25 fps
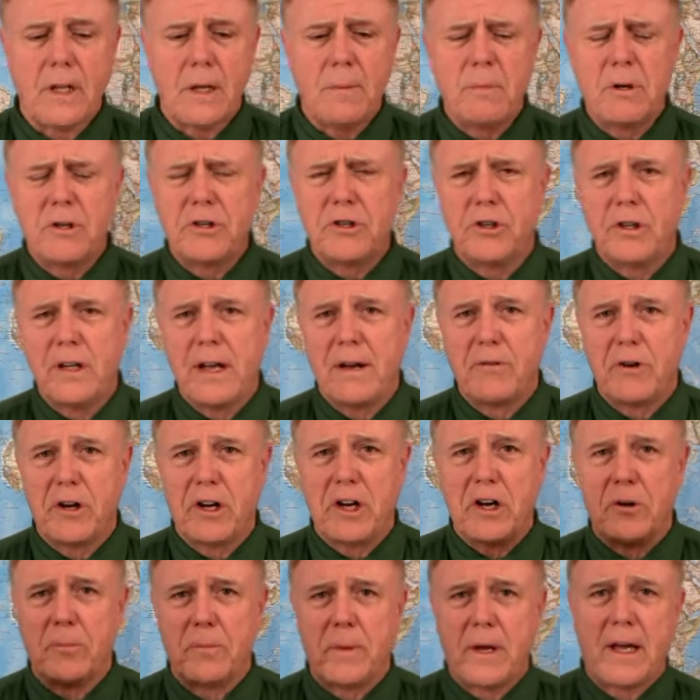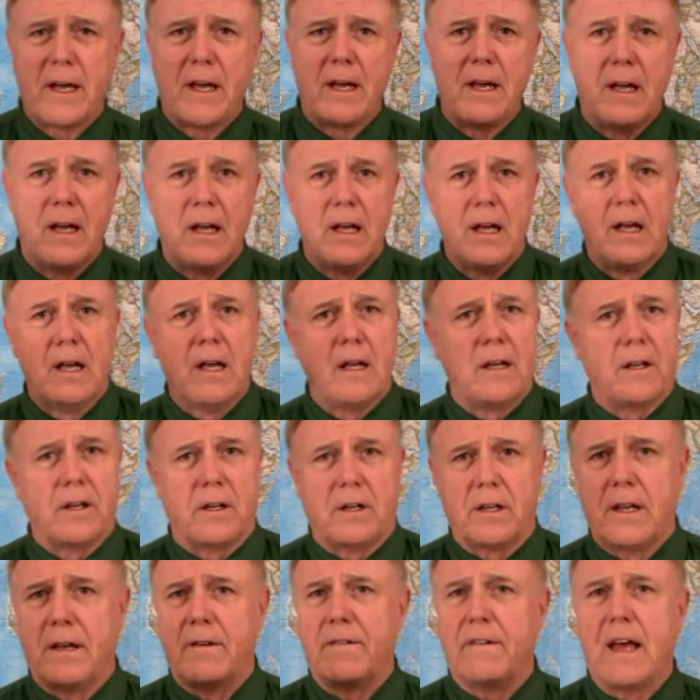But you'll never hear me
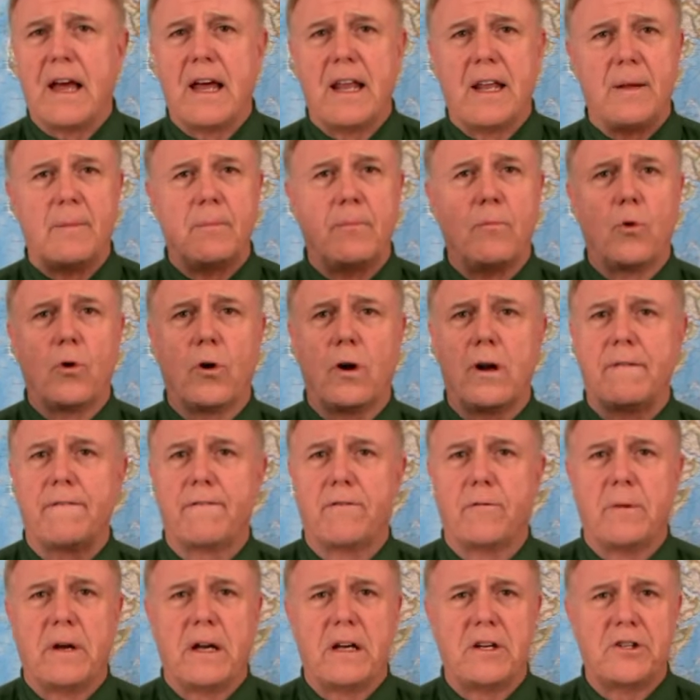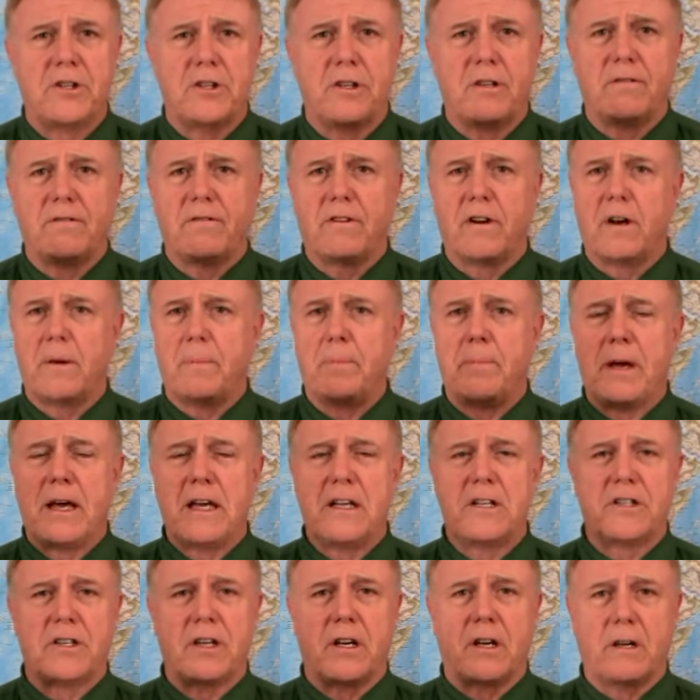give any more information than very
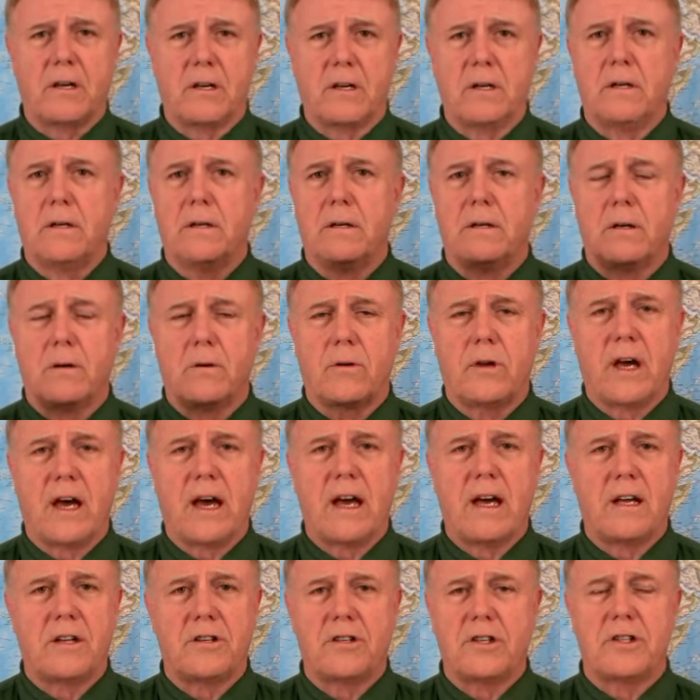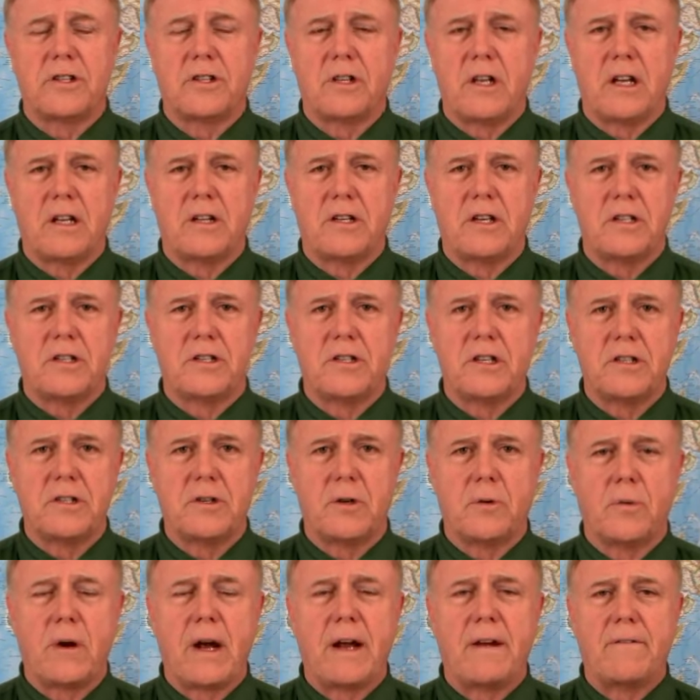basic. Okay, it just
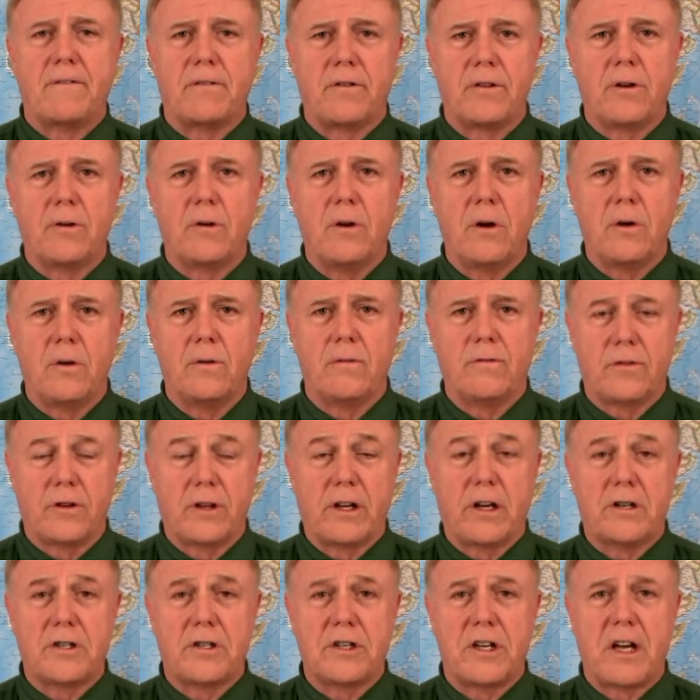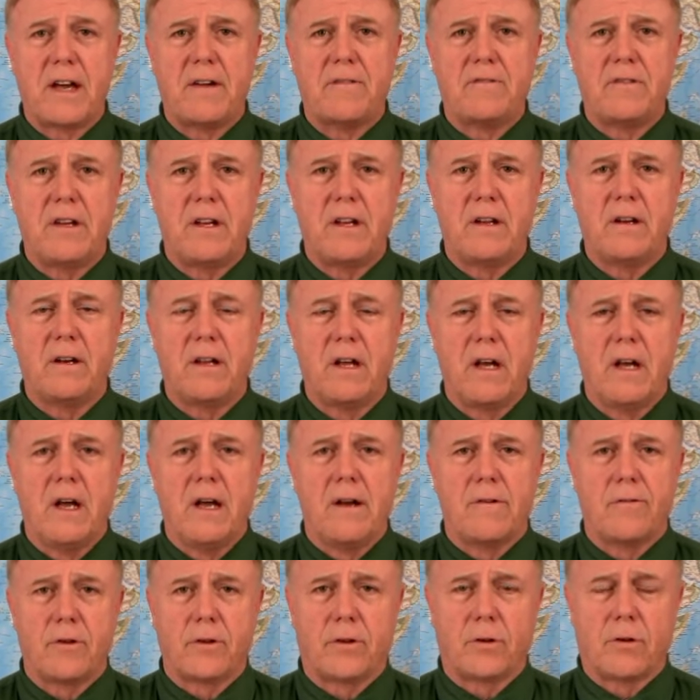isn't right for their own, for their safety and
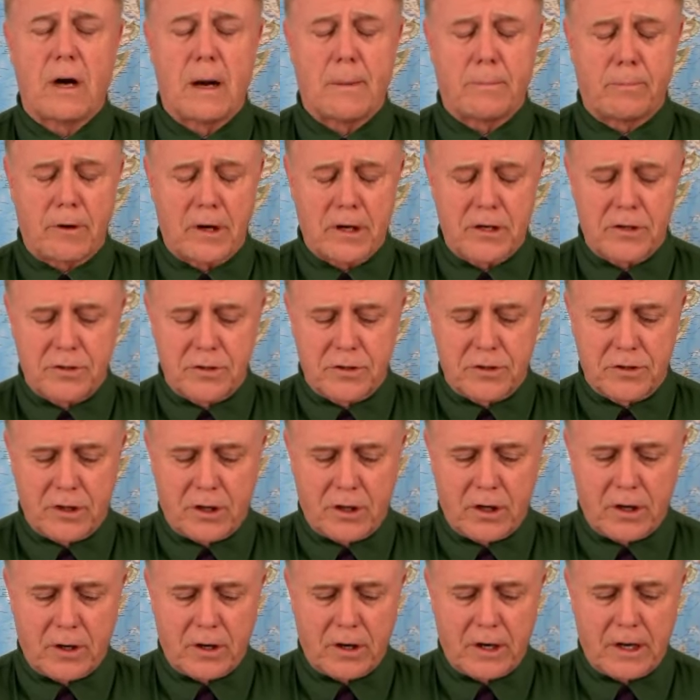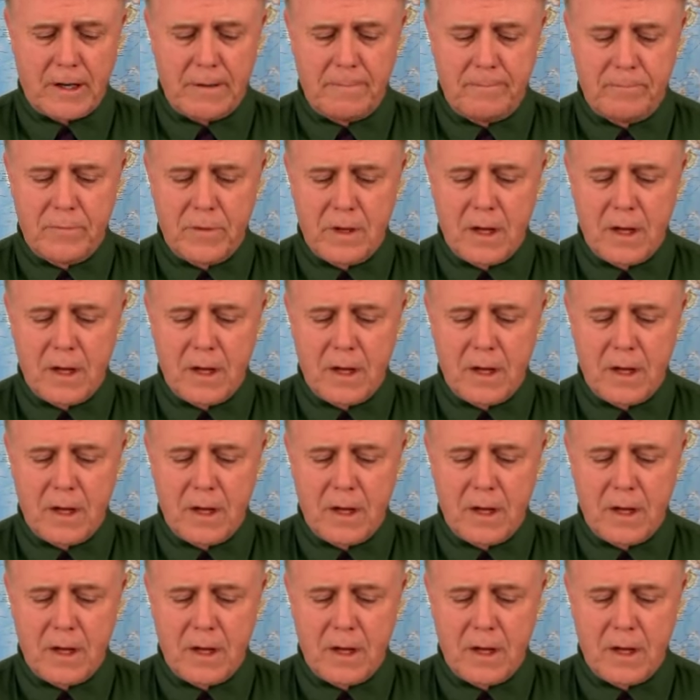for their operational security.